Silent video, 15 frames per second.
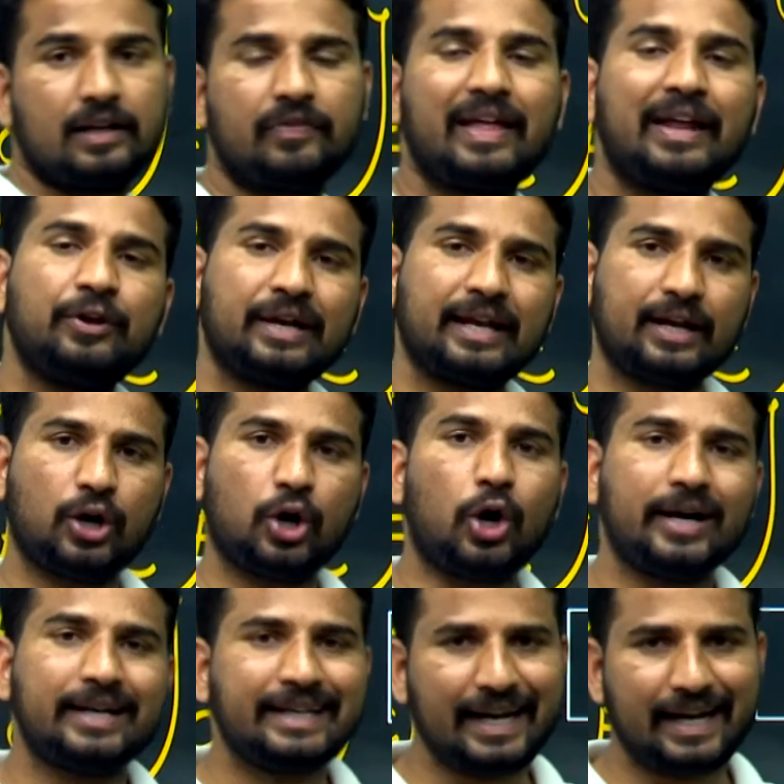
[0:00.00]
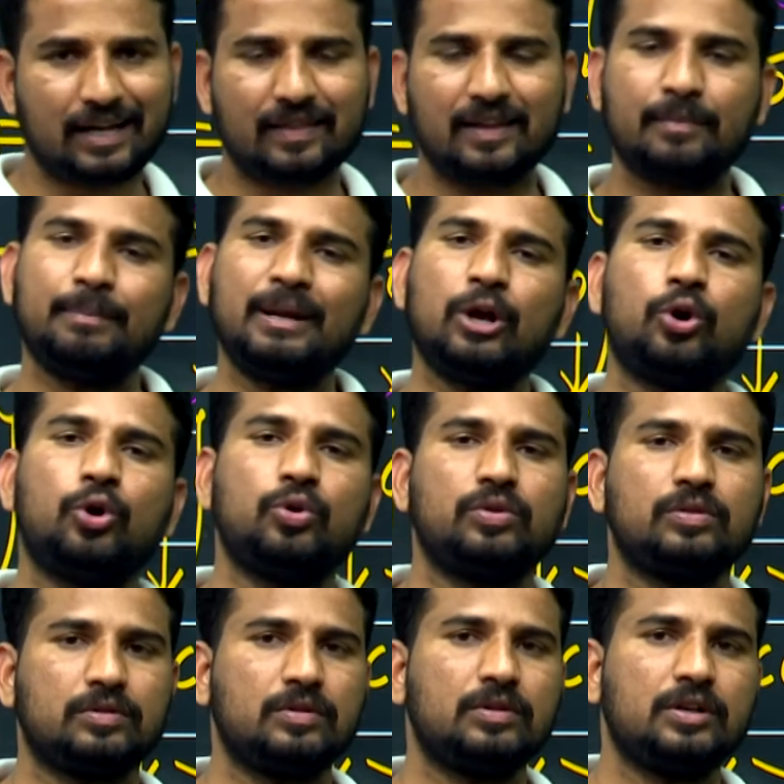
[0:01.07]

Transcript: then you can contact the below